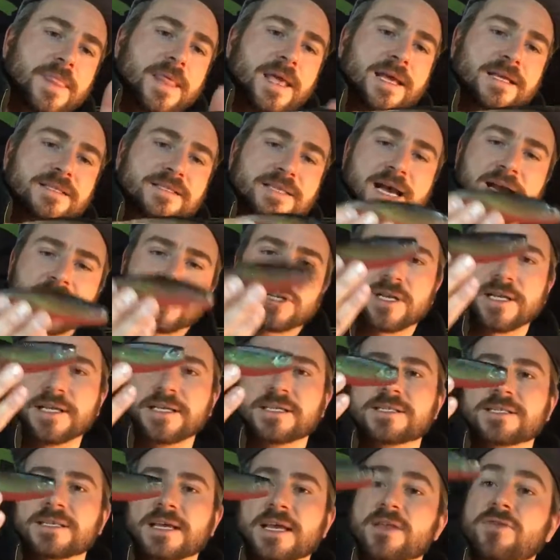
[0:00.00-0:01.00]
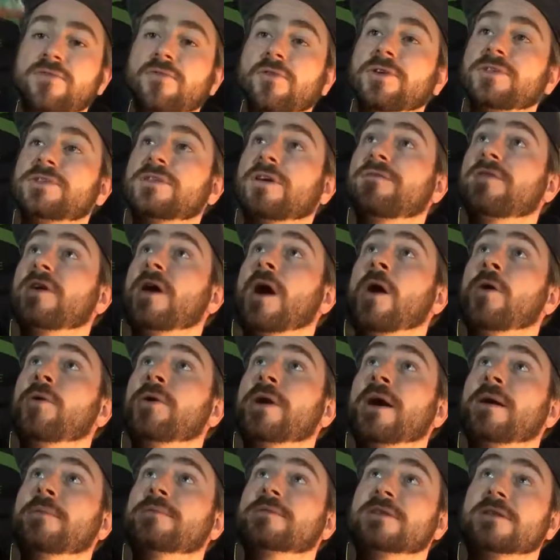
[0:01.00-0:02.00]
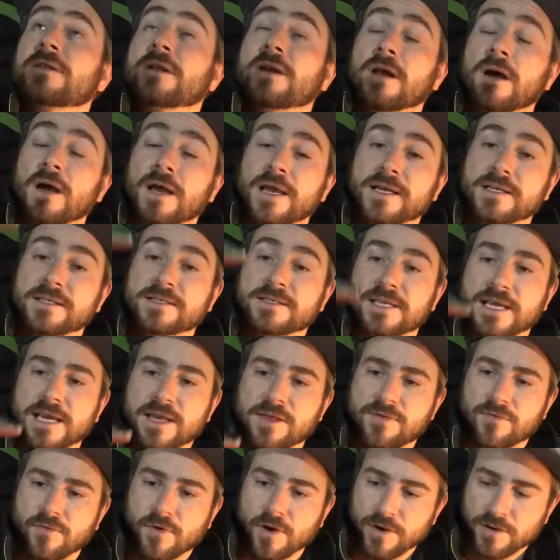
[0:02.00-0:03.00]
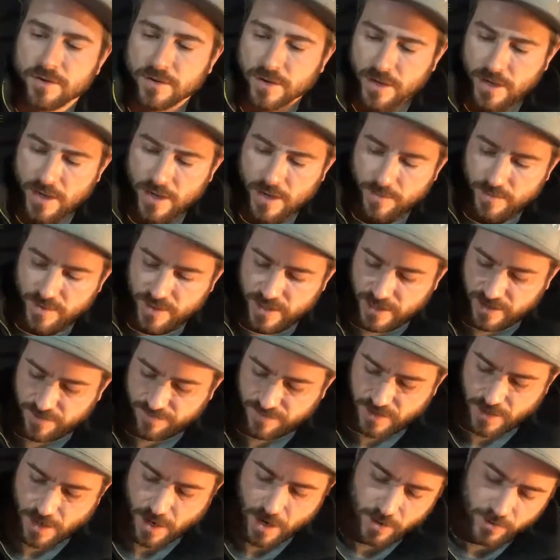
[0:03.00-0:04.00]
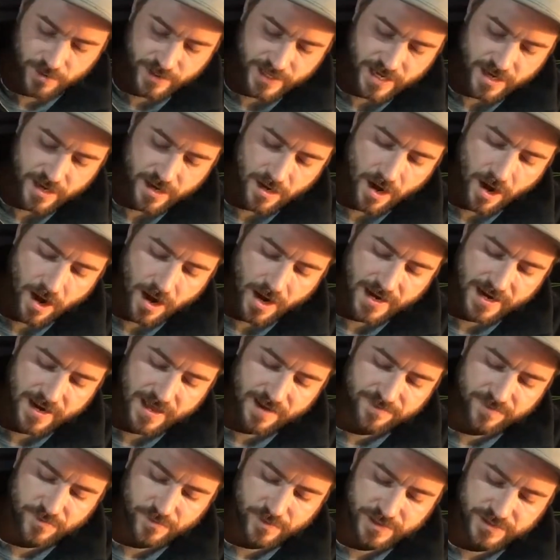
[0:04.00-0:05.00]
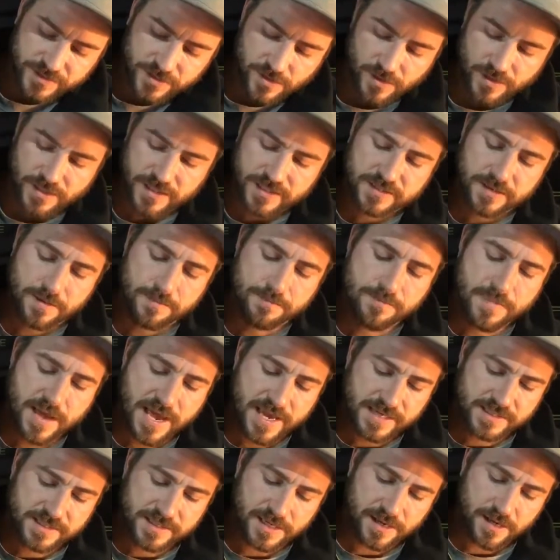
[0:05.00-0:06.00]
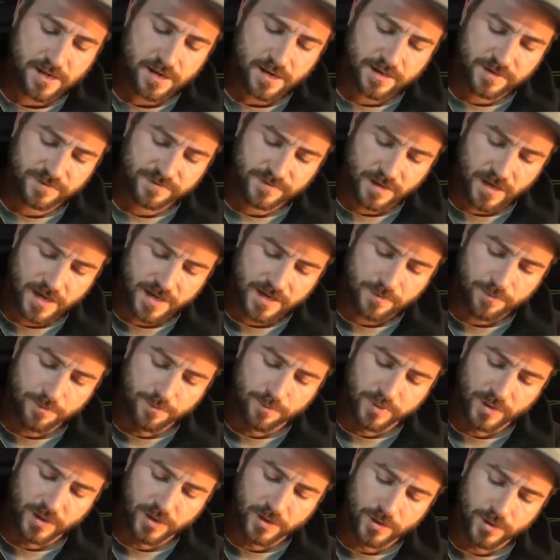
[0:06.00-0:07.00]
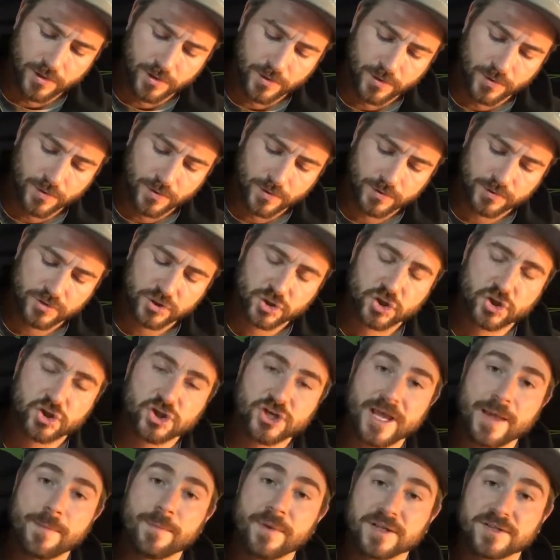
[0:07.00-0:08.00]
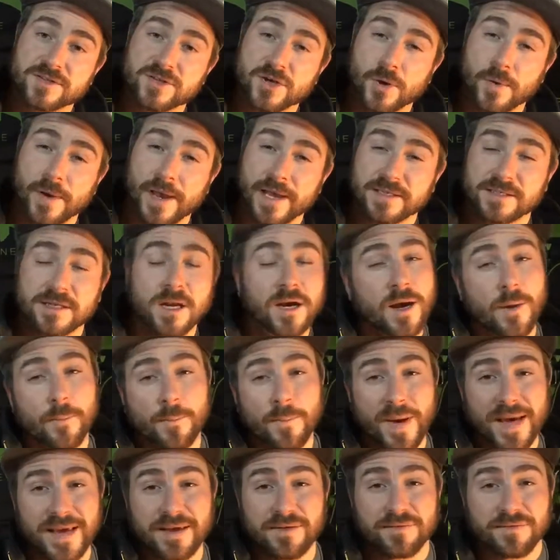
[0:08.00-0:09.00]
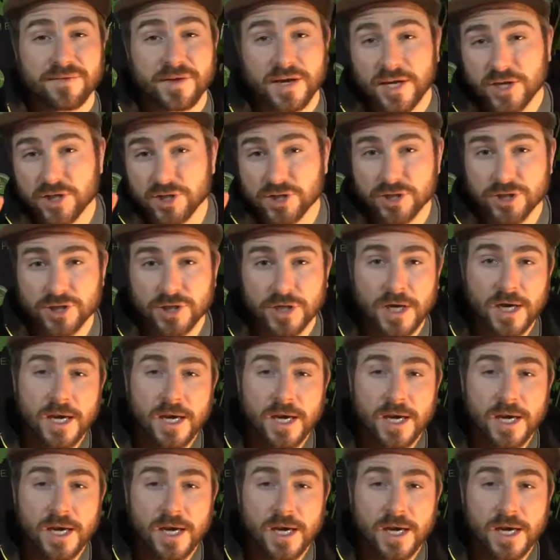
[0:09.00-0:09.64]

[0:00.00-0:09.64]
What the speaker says: It's actually see-through, so if you hold it up to the light, it's see-through, but then if you hold it at eye level, it's got this amazing kind of like blue shimmer to it. It's like a bait fish.